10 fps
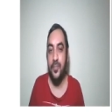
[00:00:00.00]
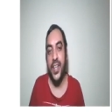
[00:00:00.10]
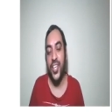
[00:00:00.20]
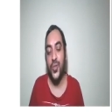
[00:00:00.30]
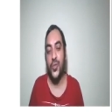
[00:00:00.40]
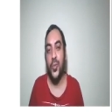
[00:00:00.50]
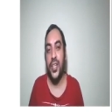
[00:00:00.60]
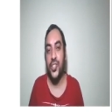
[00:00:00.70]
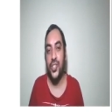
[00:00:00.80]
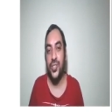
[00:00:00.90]
Thank you so
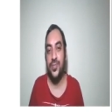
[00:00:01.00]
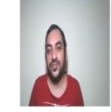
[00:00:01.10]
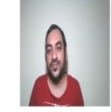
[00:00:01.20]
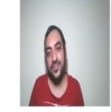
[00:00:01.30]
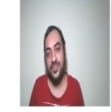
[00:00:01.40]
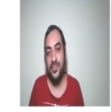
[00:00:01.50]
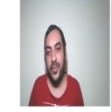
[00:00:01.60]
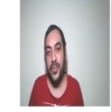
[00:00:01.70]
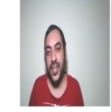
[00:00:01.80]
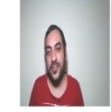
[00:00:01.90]
much.
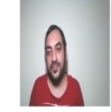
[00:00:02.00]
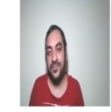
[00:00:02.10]
Bye bye.